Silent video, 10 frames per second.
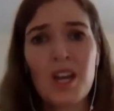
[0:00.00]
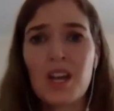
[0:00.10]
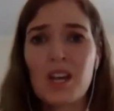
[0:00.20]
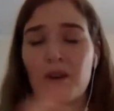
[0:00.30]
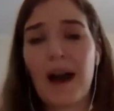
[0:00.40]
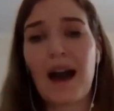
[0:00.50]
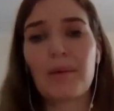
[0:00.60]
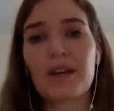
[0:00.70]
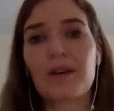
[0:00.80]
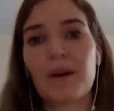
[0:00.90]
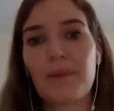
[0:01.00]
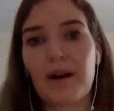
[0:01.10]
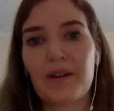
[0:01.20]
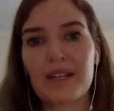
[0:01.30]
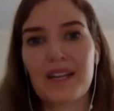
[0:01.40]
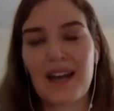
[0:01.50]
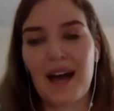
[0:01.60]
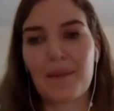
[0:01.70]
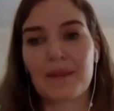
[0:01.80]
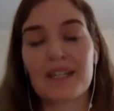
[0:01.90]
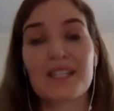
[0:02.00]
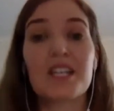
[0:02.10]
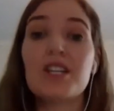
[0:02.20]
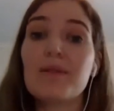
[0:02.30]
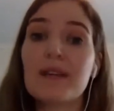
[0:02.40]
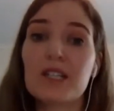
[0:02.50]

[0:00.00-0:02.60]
So, how we go about um, continuing